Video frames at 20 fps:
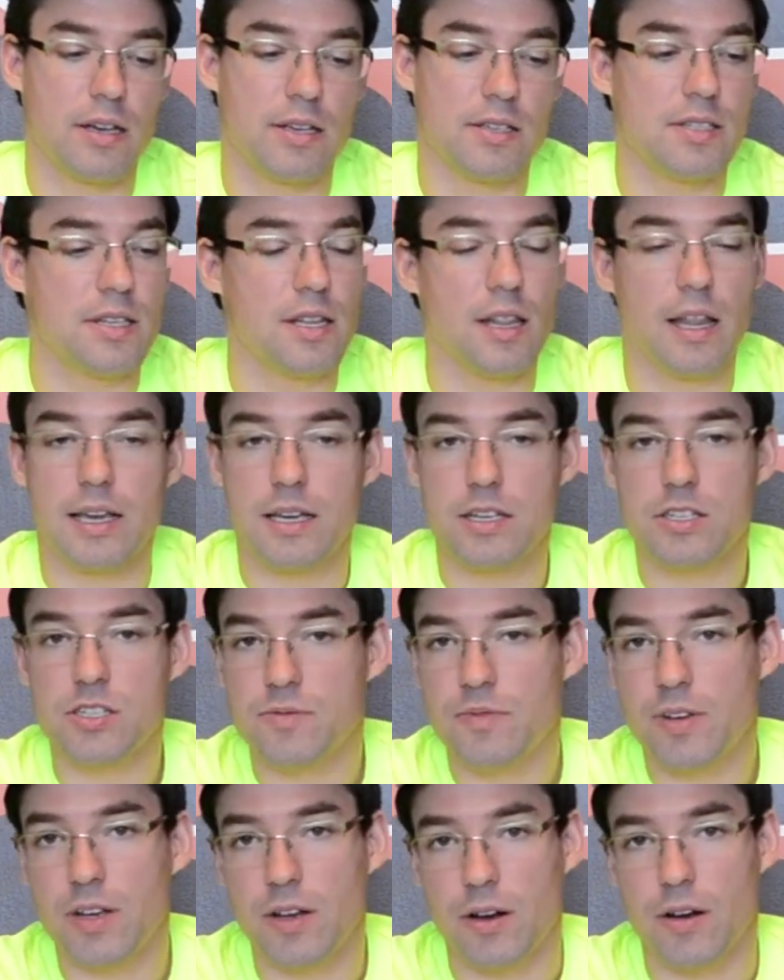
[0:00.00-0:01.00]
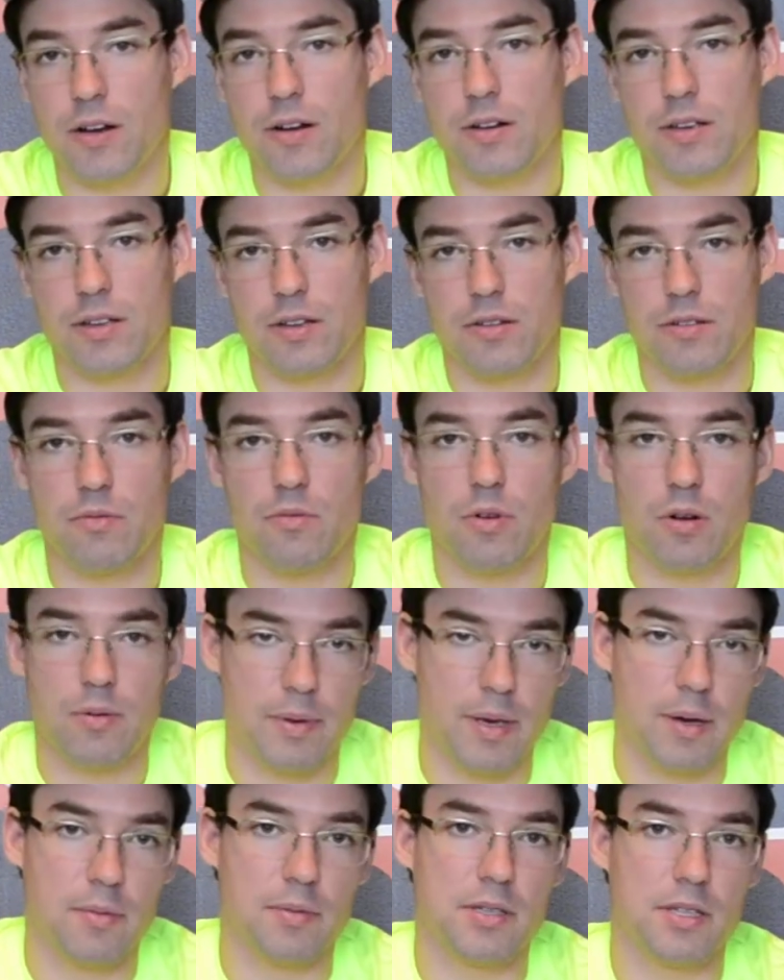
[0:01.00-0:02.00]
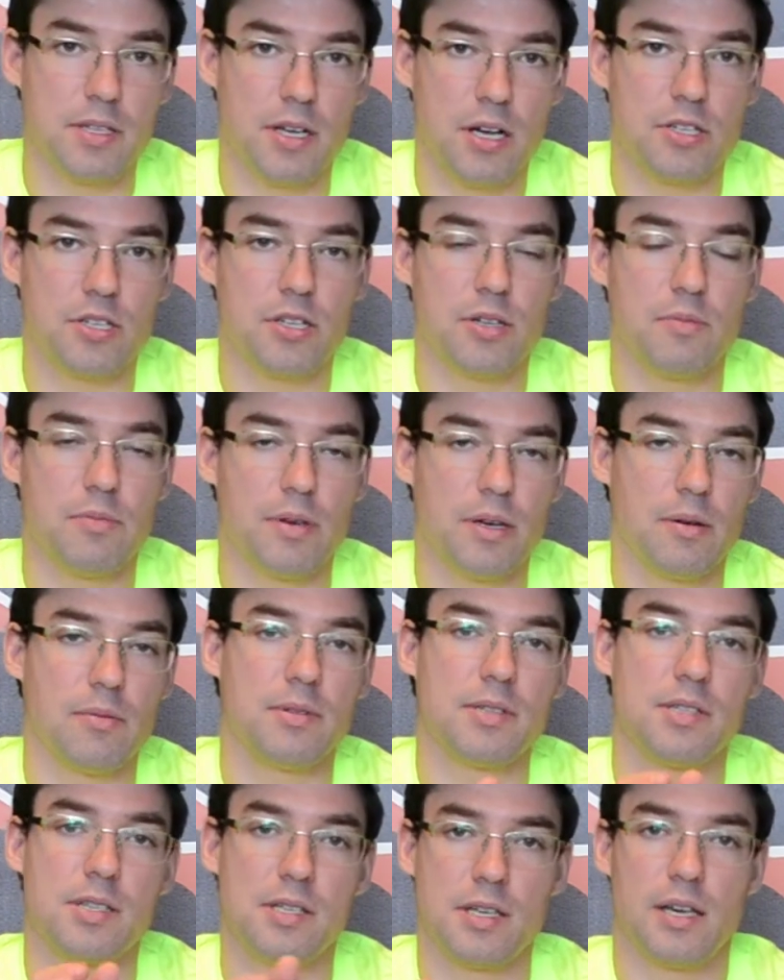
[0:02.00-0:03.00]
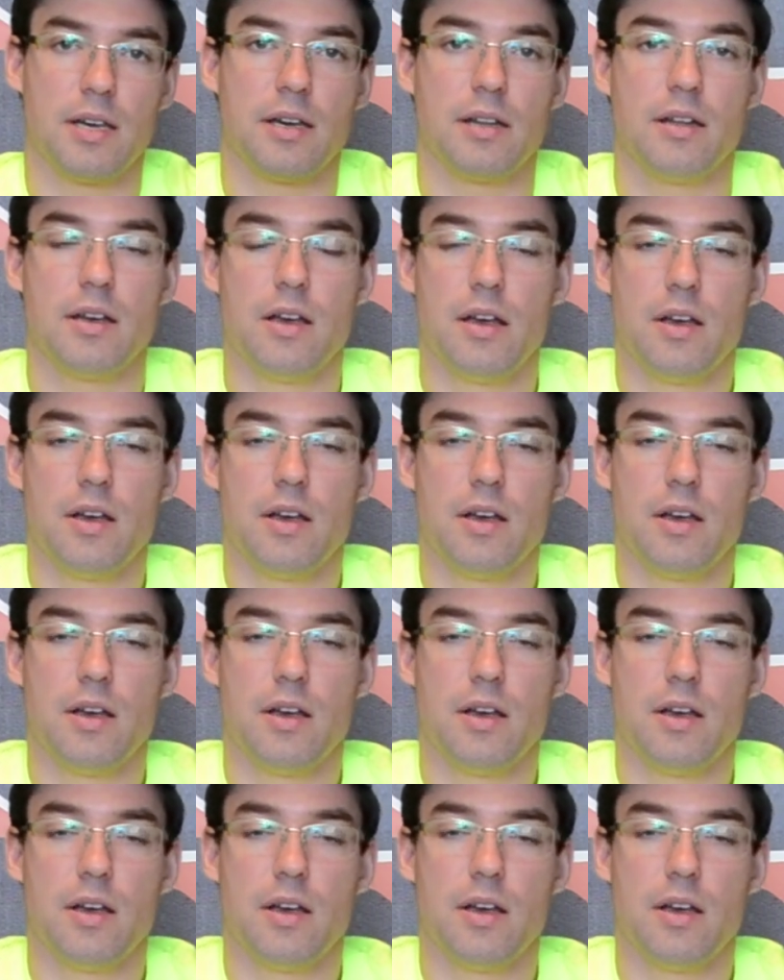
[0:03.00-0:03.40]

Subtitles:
it like a sphere?" You want to be able to touch it and be able to see it.